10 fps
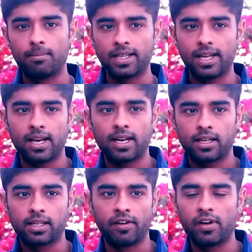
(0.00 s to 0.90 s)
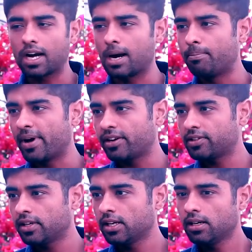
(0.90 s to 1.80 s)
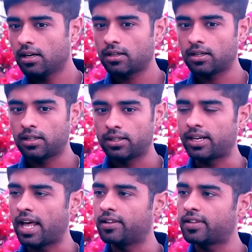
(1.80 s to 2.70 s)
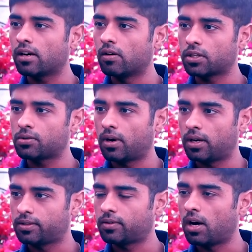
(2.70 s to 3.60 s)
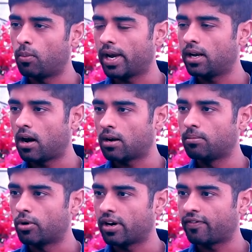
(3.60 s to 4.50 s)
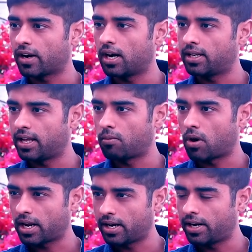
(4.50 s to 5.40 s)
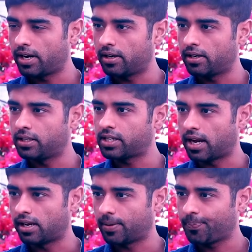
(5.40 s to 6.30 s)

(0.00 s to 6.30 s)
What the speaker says: But then given a comparison, the Tennessee course was a way lot more difficult than what I did it in China.